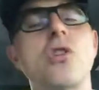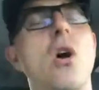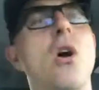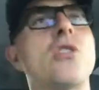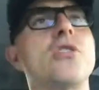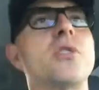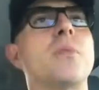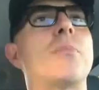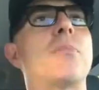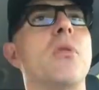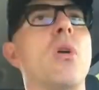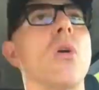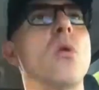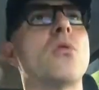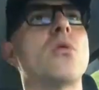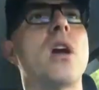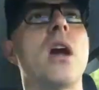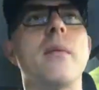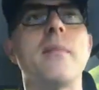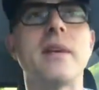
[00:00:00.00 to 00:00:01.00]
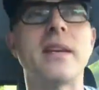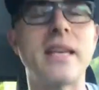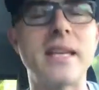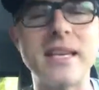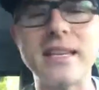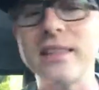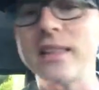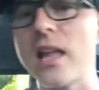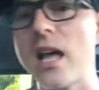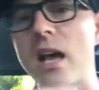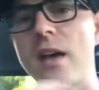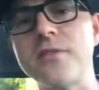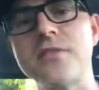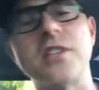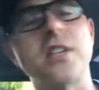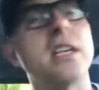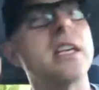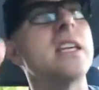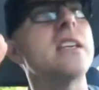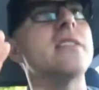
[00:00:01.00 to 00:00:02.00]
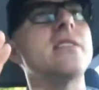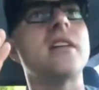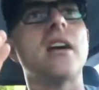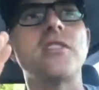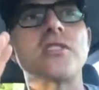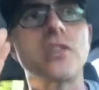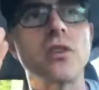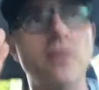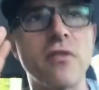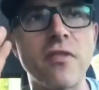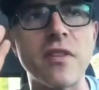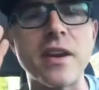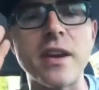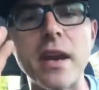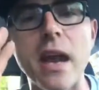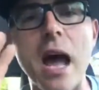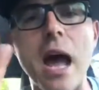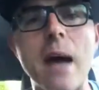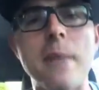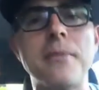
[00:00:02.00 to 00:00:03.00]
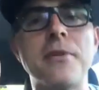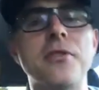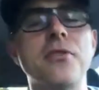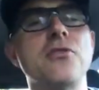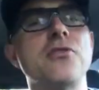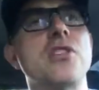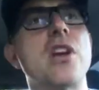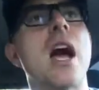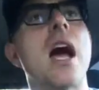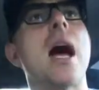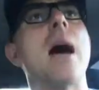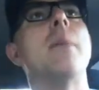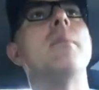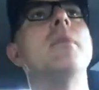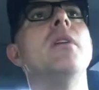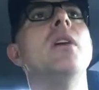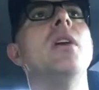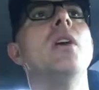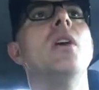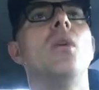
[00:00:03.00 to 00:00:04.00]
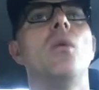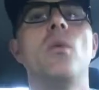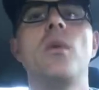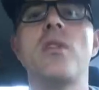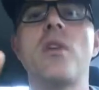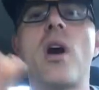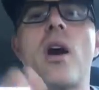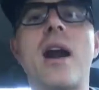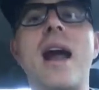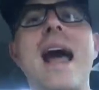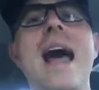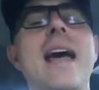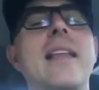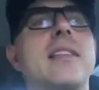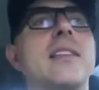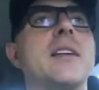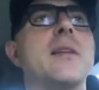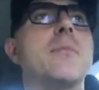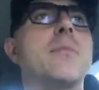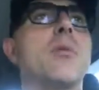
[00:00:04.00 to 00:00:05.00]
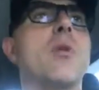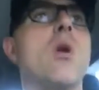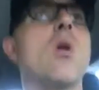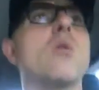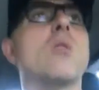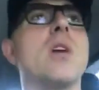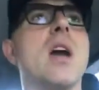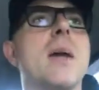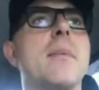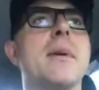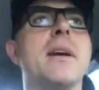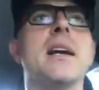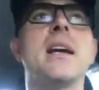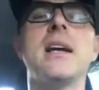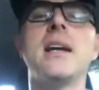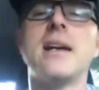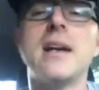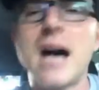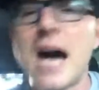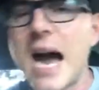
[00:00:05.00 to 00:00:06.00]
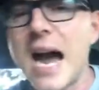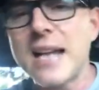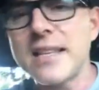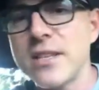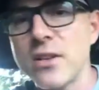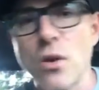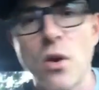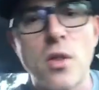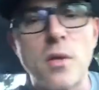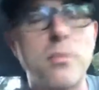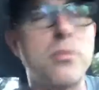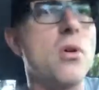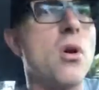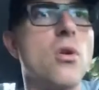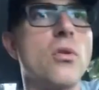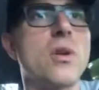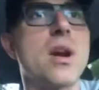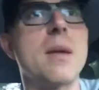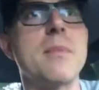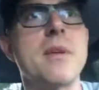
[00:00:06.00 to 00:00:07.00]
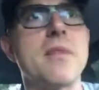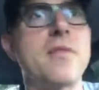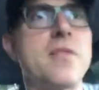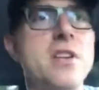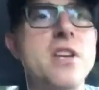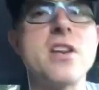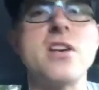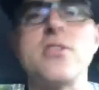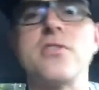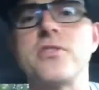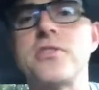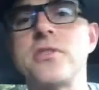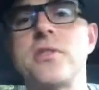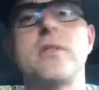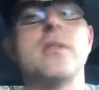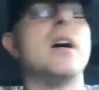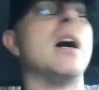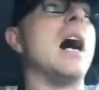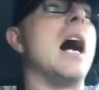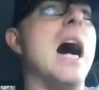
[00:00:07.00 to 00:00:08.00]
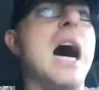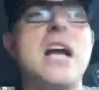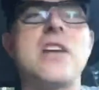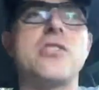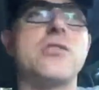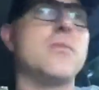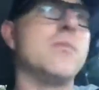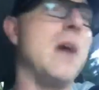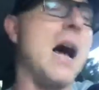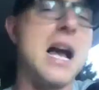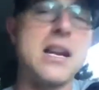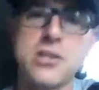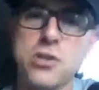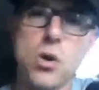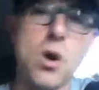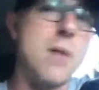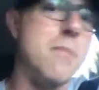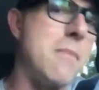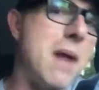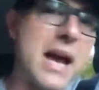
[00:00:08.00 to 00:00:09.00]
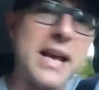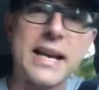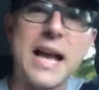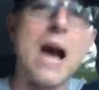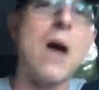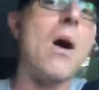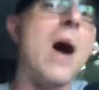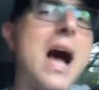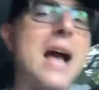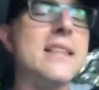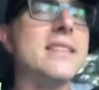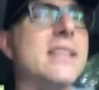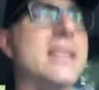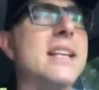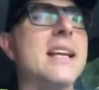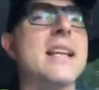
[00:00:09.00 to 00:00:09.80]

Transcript: in charge of programming. He loves it. He does a phenomenal job with our athlete programming. I did all the programming for years. I, I taught Mike how I